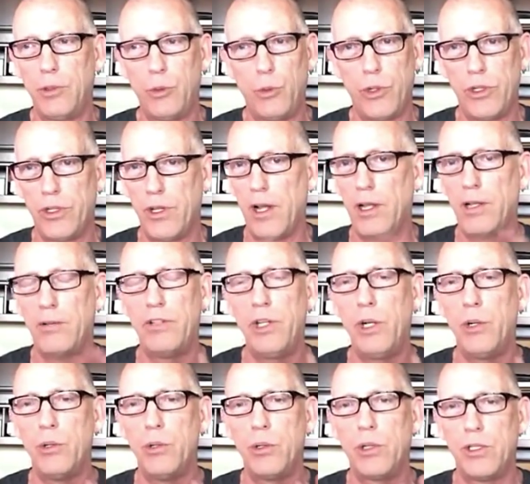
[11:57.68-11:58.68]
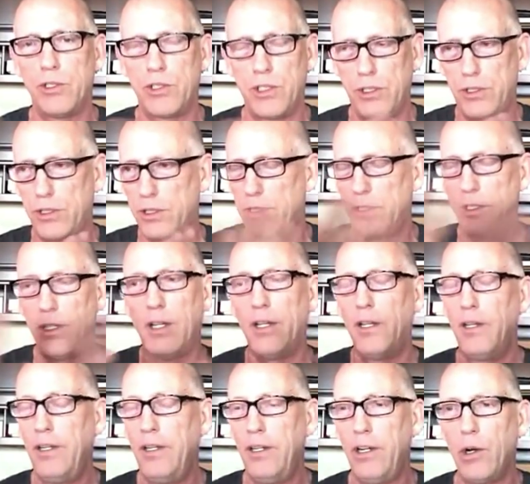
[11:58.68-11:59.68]
because this is,
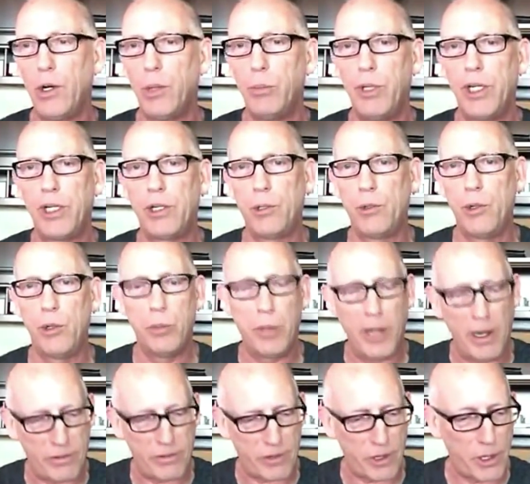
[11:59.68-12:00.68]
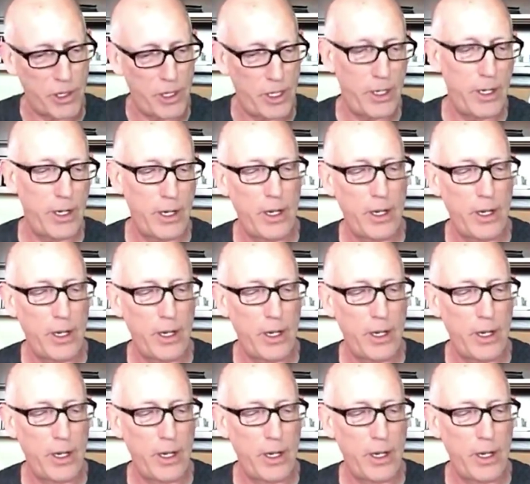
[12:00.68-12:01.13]
you know, a big group effort.